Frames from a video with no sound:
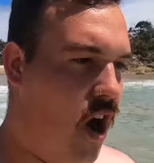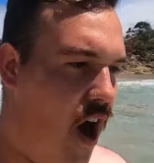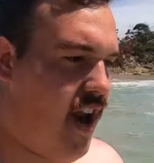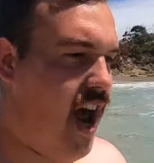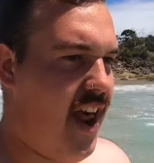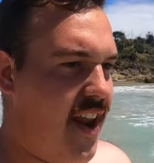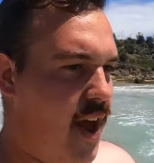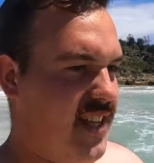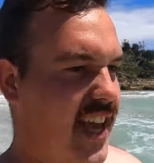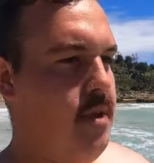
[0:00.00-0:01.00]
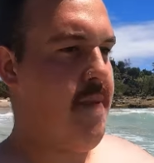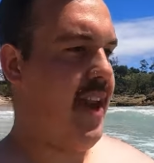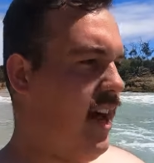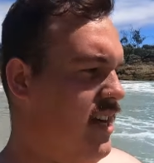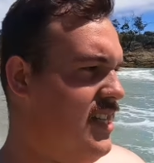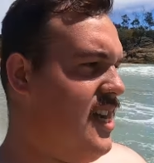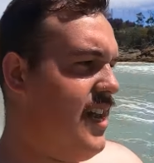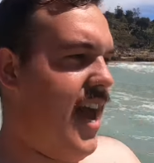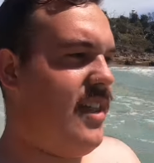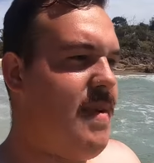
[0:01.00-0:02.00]
All right, no, it's getting better.
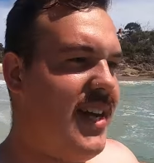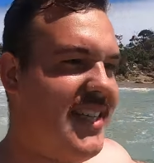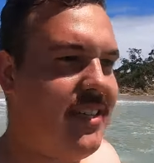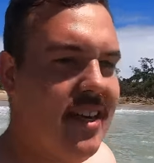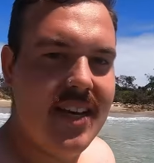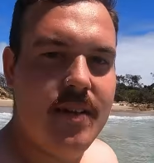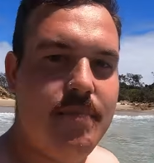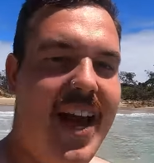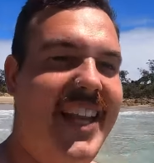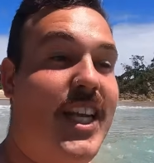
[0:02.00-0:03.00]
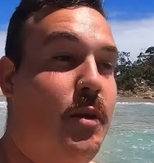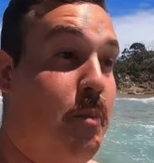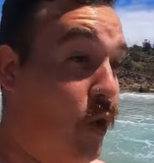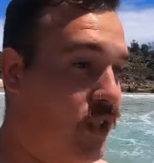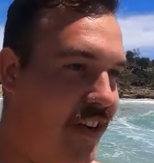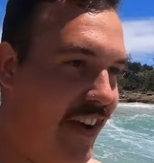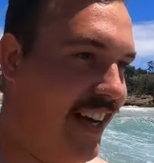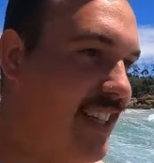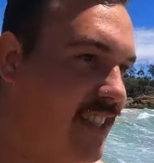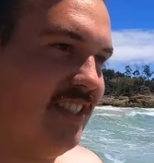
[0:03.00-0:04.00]
Now that my little balls are in.